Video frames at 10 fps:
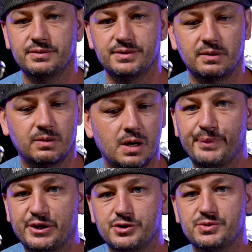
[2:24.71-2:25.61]
So
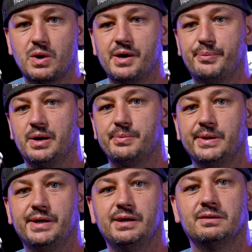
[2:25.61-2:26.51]
make sure it's wired
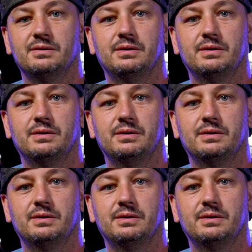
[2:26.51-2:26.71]
properly